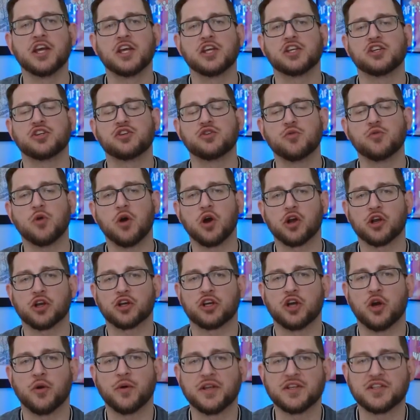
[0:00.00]
You are
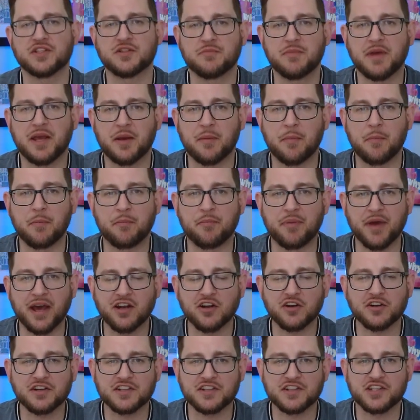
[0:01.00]
going to make
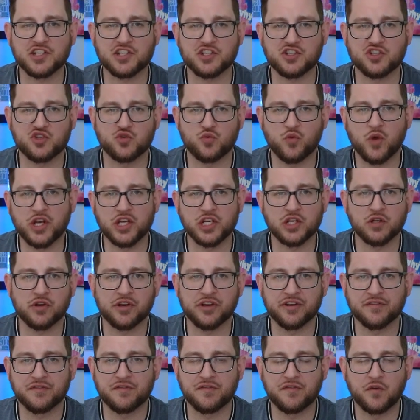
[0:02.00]
better decisions when you're
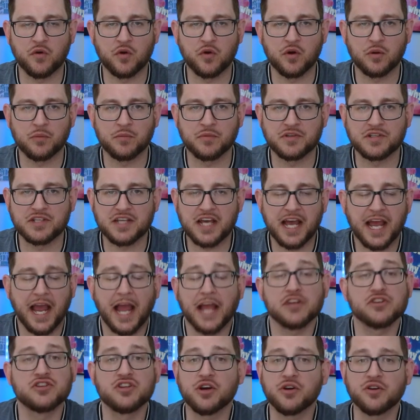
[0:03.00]
informed.
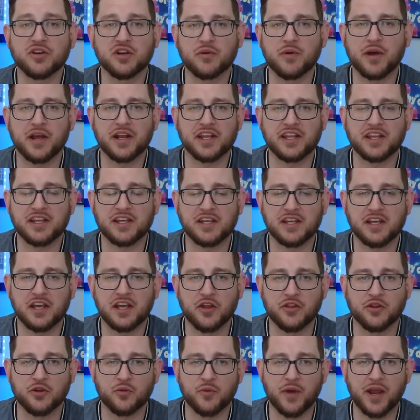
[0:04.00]
I don't know any
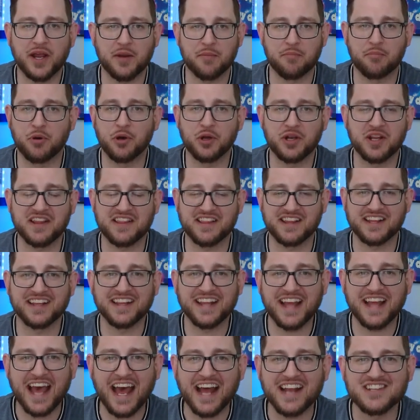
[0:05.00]
other way to put it
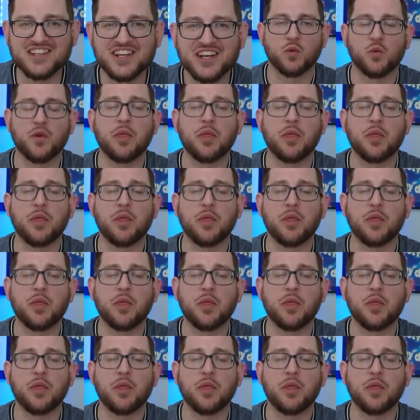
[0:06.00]
than that.